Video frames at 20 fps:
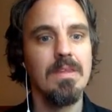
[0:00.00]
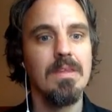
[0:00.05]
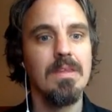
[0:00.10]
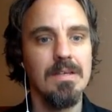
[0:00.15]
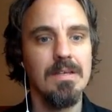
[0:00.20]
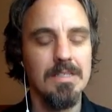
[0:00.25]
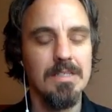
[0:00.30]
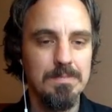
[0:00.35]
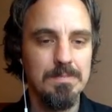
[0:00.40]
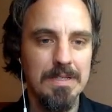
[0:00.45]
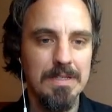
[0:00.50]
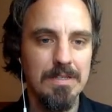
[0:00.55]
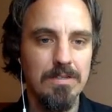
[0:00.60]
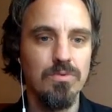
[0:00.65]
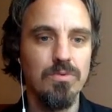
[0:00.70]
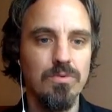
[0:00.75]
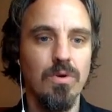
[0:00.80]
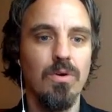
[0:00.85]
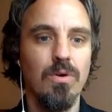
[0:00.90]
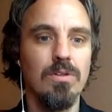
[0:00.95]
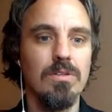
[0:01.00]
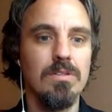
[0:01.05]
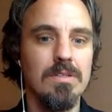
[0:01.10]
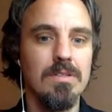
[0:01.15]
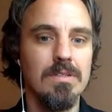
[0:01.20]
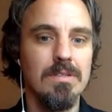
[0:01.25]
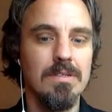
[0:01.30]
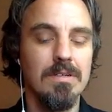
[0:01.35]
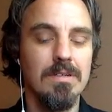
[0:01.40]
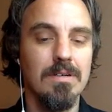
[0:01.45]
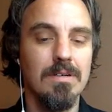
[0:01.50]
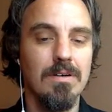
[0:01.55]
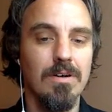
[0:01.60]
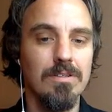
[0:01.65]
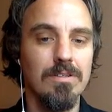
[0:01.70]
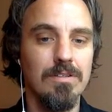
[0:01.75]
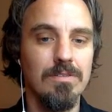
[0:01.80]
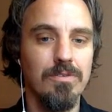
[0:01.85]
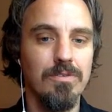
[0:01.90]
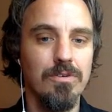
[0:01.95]
he's been through all the
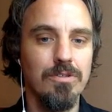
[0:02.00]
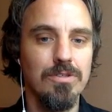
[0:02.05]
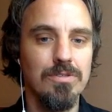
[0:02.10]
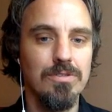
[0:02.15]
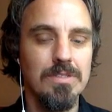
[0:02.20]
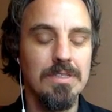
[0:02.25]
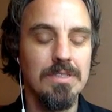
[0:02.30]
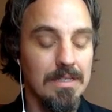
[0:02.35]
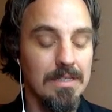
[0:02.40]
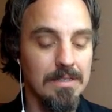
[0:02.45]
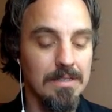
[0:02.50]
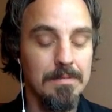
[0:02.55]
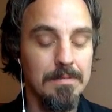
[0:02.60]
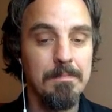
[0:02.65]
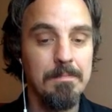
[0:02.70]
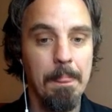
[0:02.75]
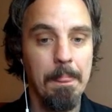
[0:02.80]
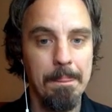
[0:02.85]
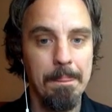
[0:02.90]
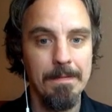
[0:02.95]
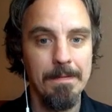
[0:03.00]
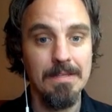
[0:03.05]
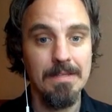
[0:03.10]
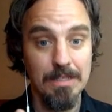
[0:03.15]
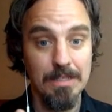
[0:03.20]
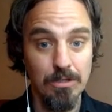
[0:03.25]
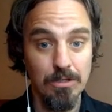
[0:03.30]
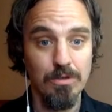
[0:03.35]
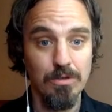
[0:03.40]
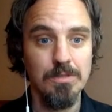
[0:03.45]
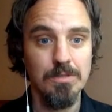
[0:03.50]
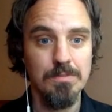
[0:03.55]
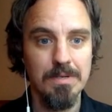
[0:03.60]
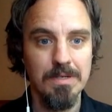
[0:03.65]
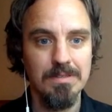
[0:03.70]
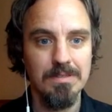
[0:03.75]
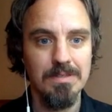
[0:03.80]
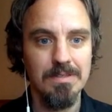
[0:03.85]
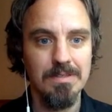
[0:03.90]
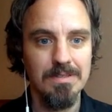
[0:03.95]
cardinal virtues, and then he learns
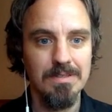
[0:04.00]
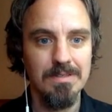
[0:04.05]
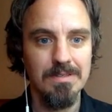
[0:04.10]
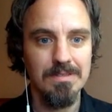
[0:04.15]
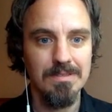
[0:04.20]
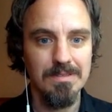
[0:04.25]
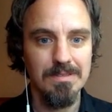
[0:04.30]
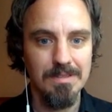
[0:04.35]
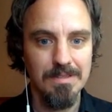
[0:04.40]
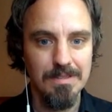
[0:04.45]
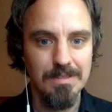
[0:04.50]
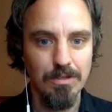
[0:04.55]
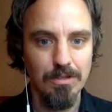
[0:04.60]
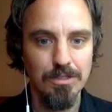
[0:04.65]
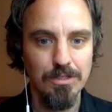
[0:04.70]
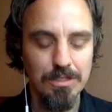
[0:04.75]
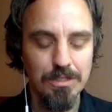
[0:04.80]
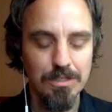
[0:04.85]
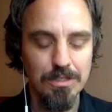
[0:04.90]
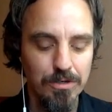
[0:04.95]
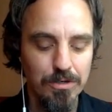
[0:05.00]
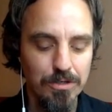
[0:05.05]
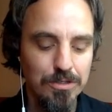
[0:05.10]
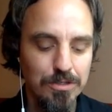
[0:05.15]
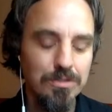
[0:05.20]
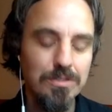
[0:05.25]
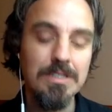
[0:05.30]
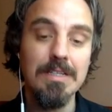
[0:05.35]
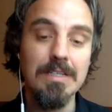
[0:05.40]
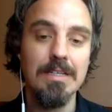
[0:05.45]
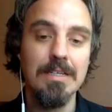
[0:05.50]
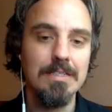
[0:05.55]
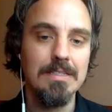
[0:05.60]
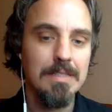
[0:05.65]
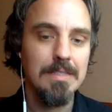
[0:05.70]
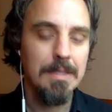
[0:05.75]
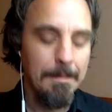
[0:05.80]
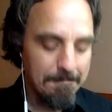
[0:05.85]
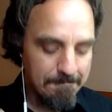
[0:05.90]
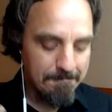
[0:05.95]
about the theological virtues, and then he's
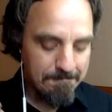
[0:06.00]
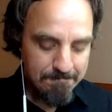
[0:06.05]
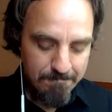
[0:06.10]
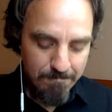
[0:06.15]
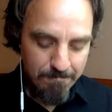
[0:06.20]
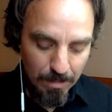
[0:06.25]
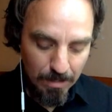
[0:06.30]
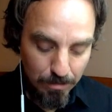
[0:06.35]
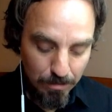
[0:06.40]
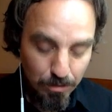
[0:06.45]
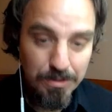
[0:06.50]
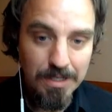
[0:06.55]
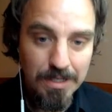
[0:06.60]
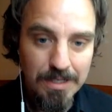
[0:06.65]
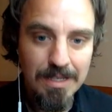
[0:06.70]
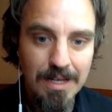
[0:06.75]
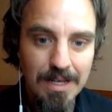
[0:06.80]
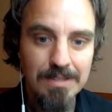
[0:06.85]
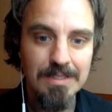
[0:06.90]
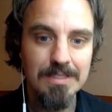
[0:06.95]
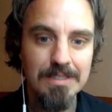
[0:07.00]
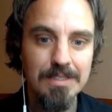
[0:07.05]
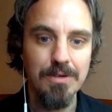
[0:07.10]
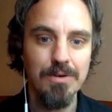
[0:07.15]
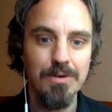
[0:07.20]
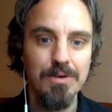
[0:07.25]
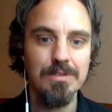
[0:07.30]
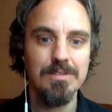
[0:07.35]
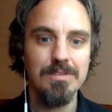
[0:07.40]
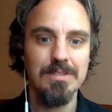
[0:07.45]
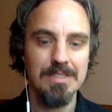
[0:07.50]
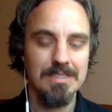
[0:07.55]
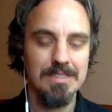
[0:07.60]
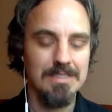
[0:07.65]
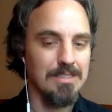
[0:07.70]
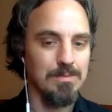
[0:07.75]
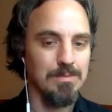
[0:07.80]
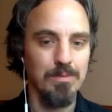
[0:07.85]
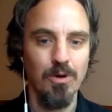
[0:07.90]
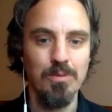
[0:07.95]
looking down at the earth, and there's
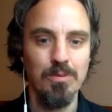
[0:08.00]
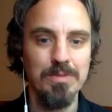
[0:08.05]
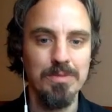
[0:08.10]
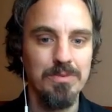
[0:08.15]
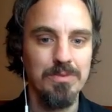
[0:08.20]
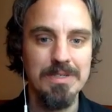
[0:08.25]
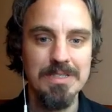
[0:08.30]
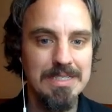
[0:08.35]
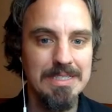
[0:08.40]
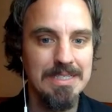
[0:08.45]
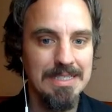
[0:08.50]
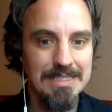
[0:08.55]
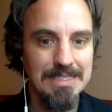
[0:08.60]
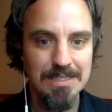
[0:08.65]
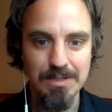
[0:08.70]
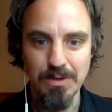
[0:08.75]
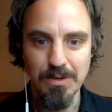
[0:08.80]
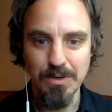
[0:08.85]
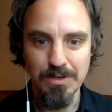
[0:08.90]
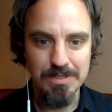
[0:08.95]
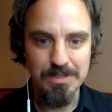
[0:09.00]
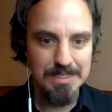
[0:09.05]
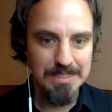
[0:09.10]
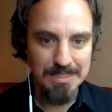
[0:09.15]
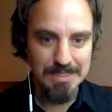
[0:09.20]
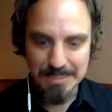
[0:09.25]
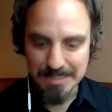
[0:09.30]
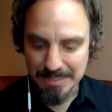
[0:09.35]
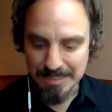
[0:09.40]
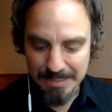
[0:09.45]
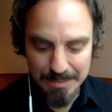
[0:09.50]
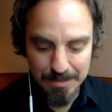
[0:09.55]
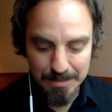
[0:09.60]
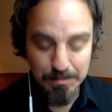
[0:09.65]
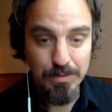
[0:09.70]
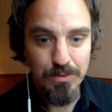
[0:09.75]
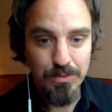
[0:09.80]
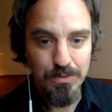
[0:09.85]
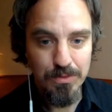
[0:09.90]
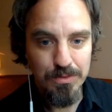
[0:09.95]
this moment where he sees the earth as this little
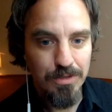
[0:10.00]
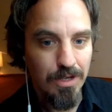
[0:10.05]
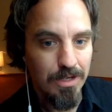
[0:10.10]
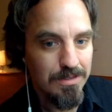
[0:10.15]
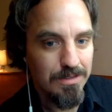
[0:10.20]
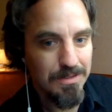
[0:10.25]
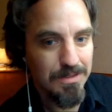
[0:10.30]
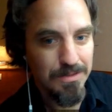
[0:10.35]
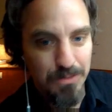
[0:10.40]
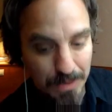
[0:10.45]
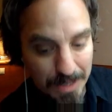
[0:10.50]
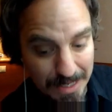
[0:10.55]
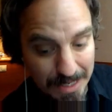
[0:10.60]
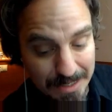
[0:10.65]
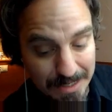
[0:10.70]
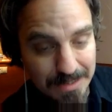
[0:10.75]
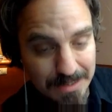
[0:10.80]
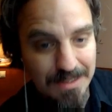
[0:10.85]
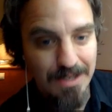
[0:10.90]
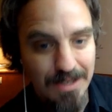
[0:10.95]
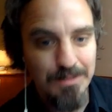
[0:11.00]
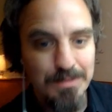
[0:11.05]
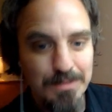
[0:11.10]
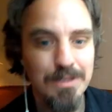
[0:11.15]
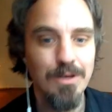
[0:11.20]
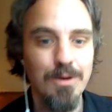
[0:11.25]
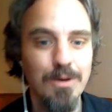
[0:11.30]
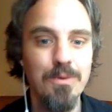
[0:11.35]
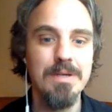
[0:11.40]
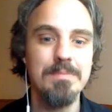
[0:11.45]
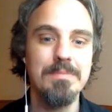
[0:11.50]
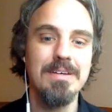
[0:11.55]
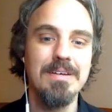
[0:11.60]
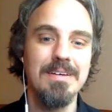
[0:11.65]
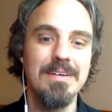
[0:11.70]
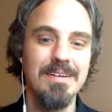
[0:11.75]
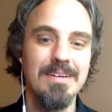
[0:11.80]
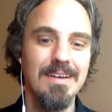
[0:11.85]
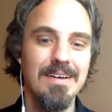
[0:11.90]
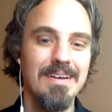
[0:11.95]
blue dot way down below him,
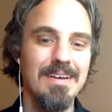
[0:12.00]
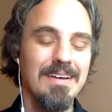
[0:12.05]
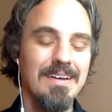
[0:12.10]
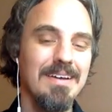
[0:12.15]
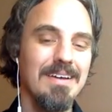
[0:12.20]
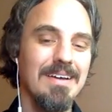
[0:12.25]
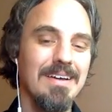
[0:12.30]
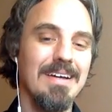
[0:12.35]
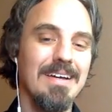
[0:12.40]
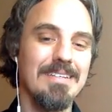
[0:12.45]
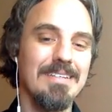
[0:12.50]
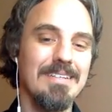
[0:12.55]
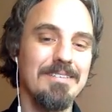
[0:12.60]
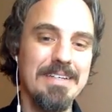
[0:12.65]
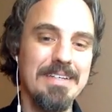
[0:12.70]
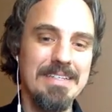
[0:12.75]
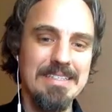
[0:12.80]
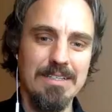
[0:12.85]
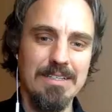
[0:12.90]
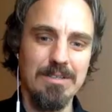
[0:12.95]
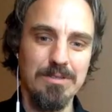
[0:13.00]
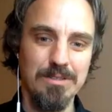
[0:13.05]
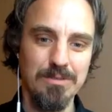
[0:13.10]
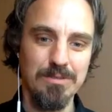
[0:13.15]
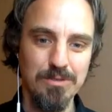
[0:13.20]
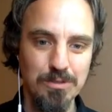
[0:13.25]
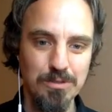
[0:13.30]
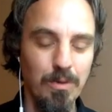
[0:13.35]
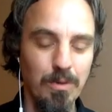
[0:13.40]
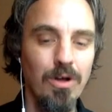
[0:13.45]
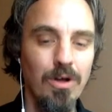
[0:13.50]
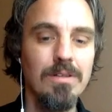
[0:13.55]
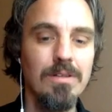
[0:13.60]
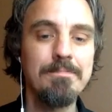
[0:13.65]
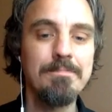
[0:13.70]
and he feels it looks so small,